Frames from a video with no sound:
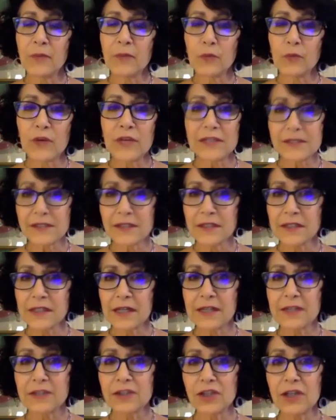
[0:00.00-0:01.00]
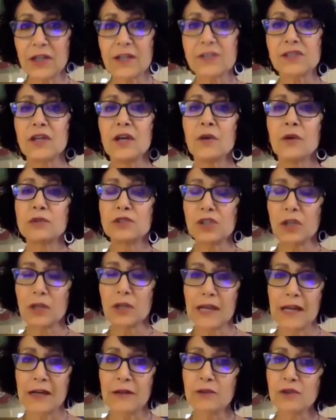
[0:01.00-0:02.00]
rest and digest, which
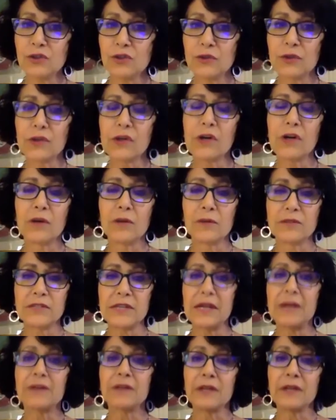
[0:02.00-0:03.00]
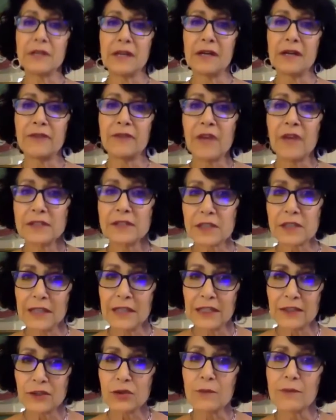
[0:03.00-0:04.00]
allows you to calm down enough to
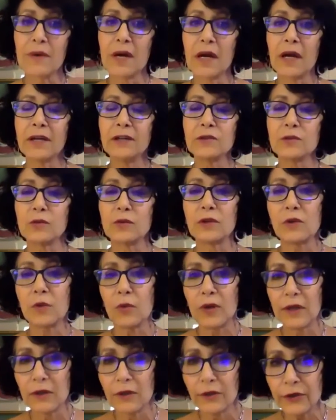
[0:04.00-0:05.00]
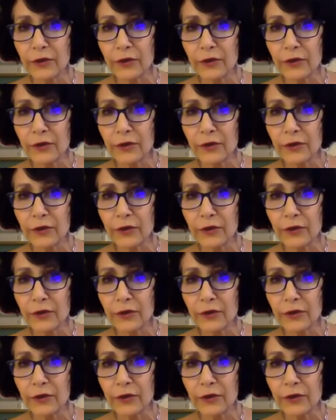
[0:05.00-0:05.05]
let your mind work well,